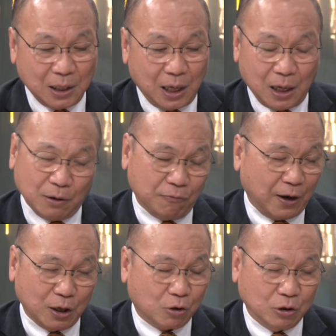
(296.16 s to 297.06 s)
And the
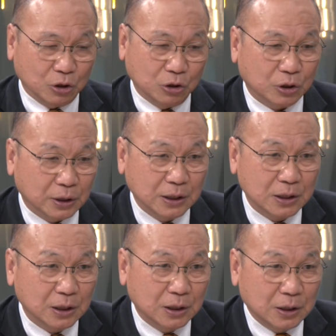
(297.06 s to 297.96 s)
final condition is
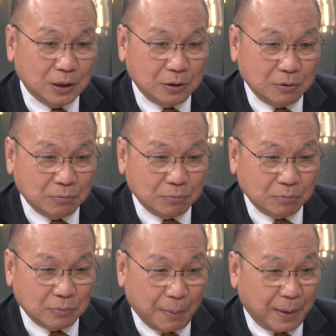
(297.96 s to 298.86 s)

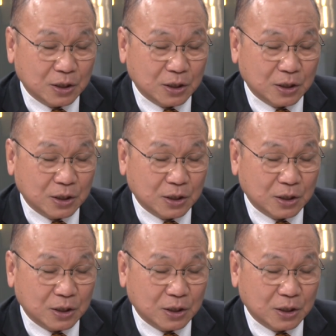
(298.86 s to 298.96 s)
the